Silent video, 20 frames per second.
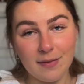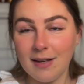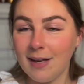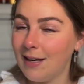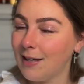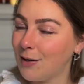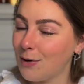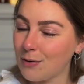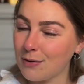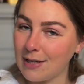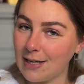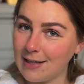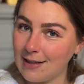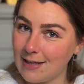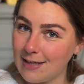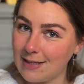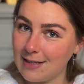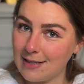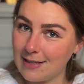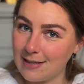It goes like
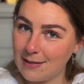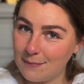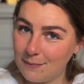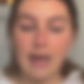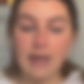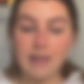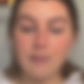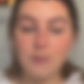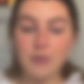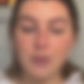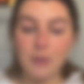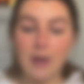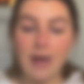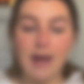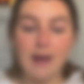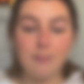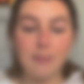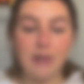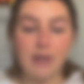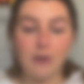this. I am so
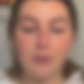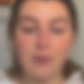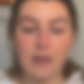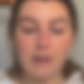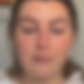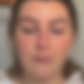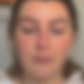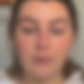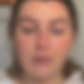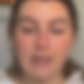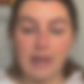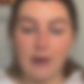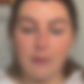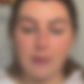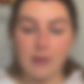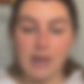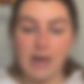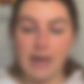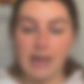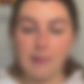happy and grateful now
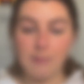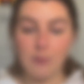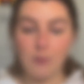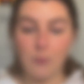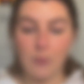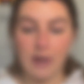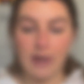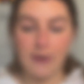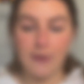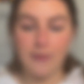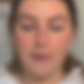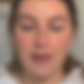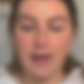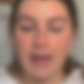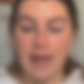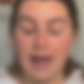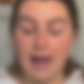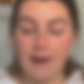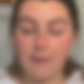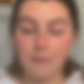that I am aware that
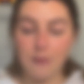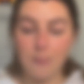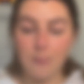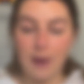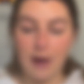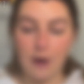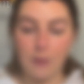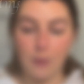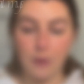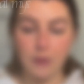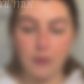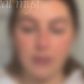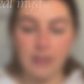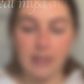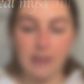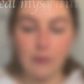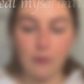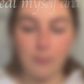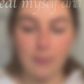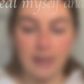I have the power to
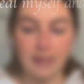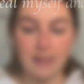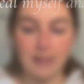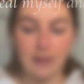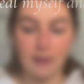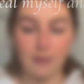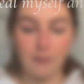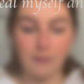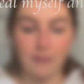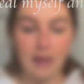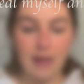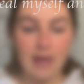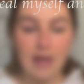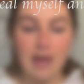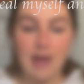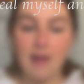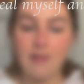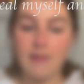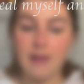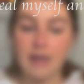heal myself
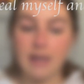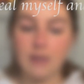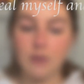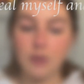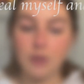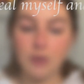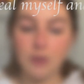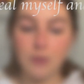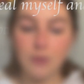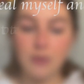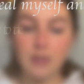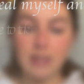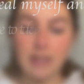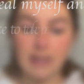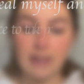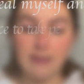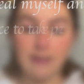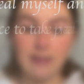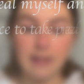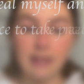and that I choose
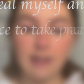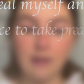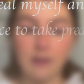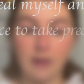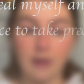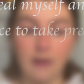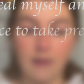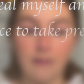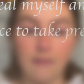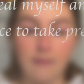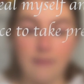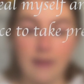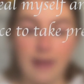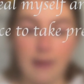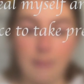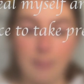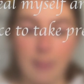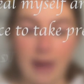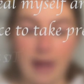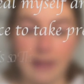healing, love,
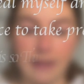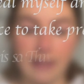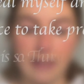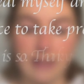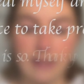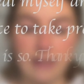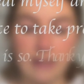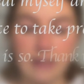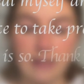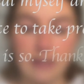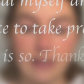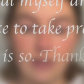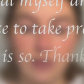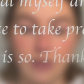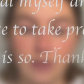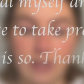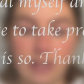and balance to